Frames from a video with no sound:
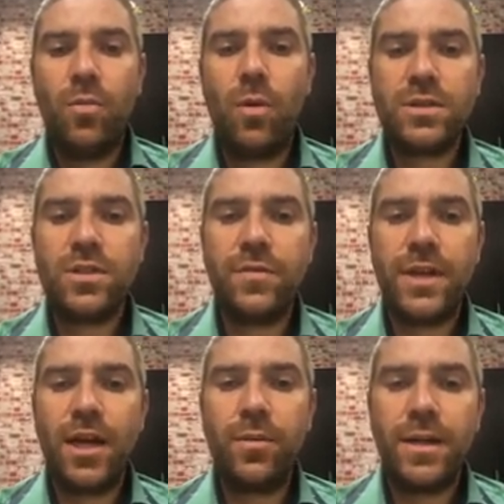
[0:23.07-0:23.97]
watch the
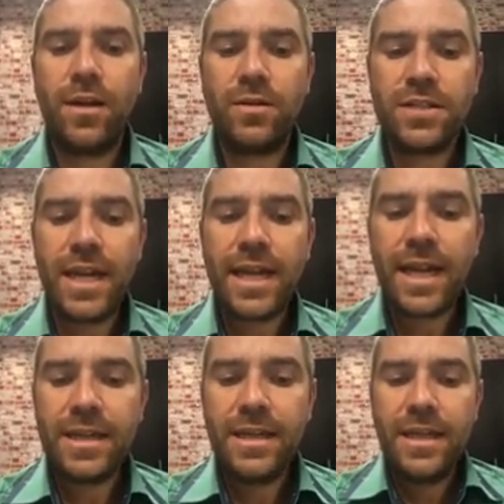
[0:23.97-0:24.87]
video we did on
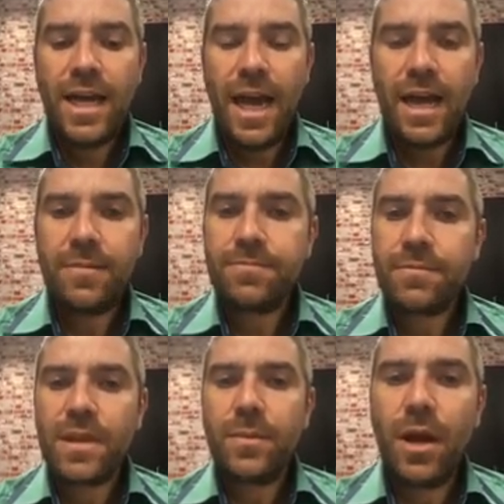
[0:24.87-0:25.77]
Saturday.
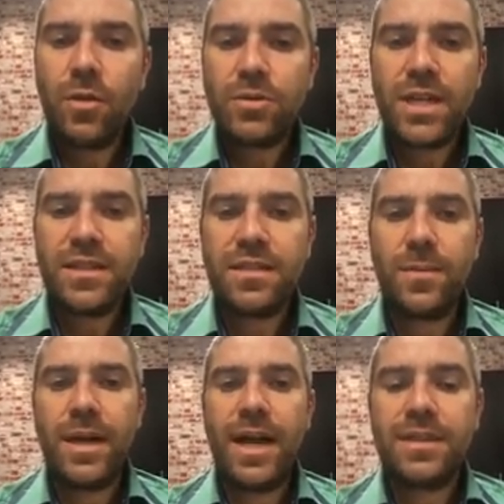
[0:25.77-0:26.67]
But I also had
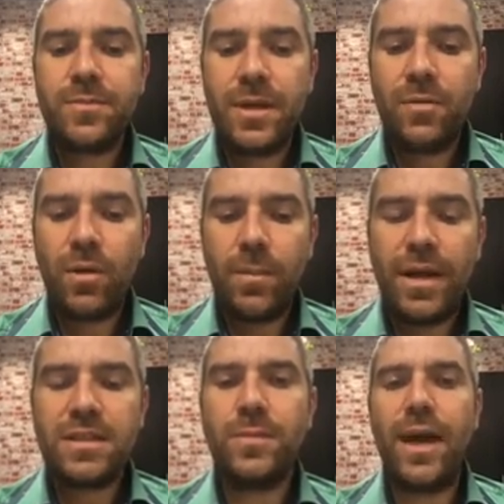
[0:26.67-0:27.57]
someone ask me, what
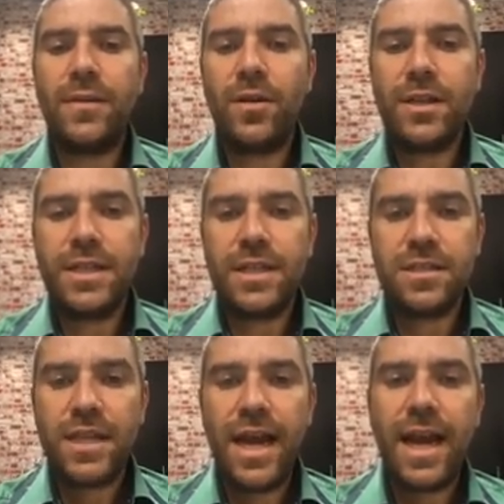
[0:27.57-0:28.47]
about some other
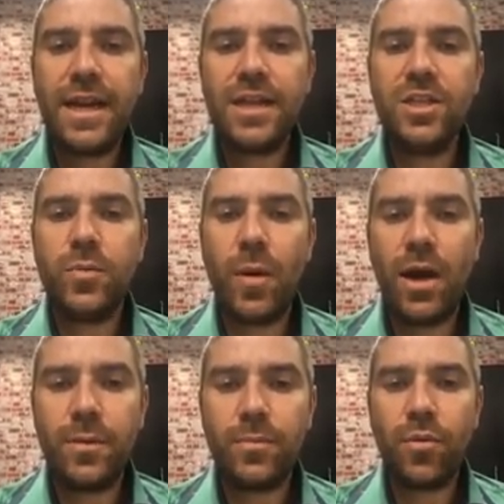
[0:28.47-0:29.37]
ideas? How can you
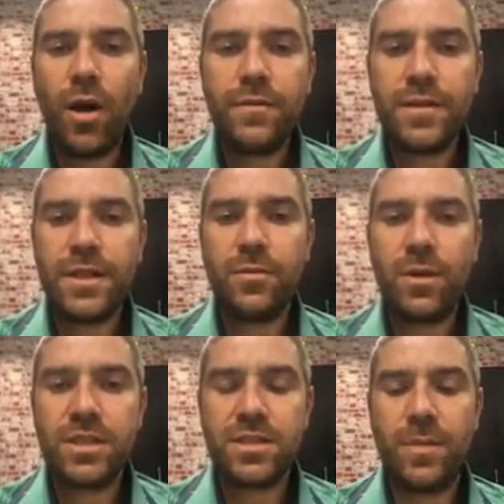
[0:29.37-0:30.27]
buy privately?
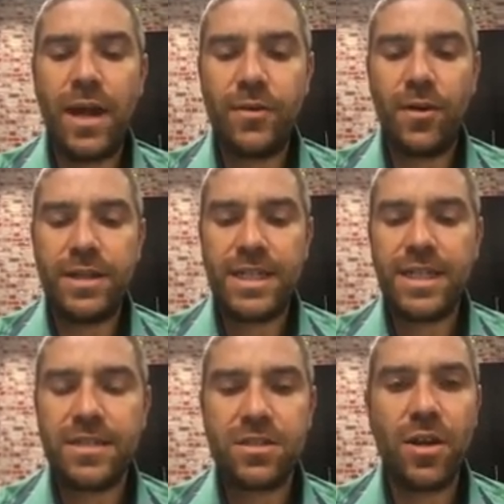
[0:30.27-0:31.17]
What are some other
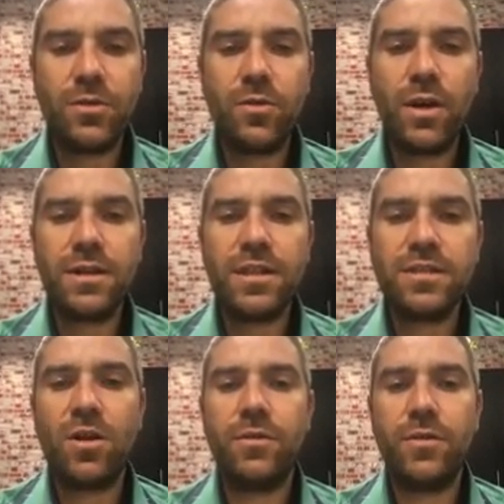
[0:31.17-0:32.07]
ideas? So I thought I'd
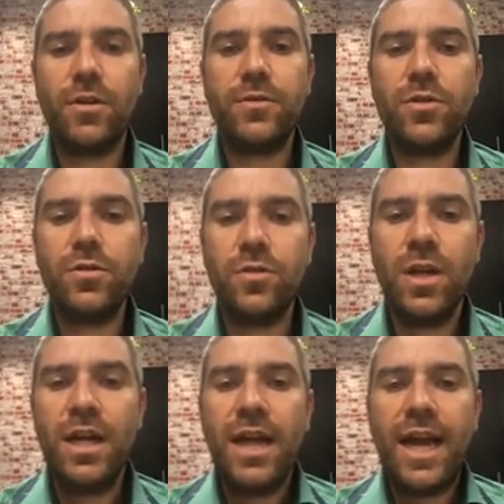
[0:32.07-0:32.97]
list off a few
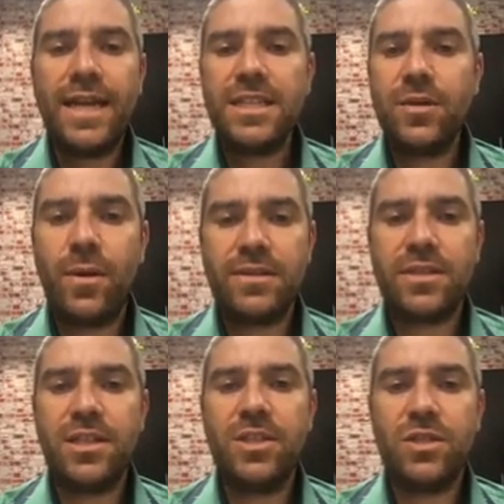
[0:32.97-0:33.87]
easy ones
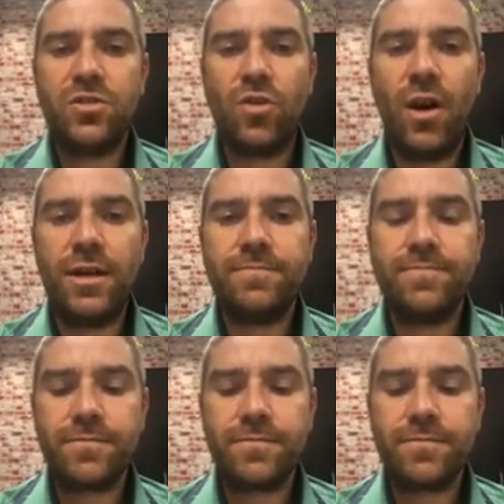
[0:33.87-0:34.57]
that you can try.